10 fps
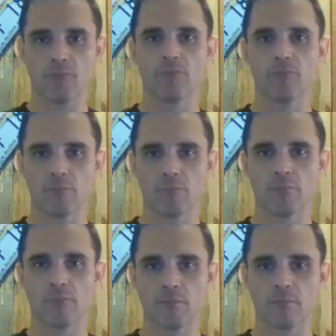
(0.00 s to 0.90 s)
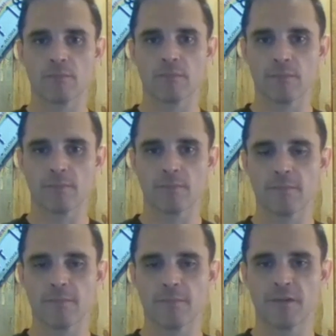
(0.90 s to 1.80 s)

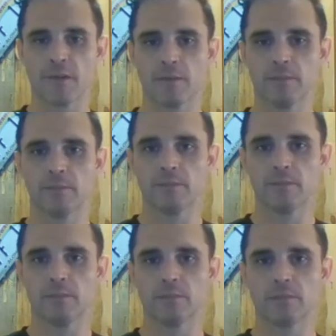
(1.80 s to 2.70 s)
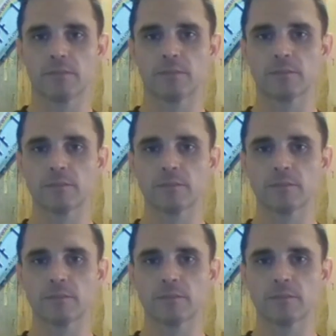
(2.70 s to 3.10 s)
(not speaking)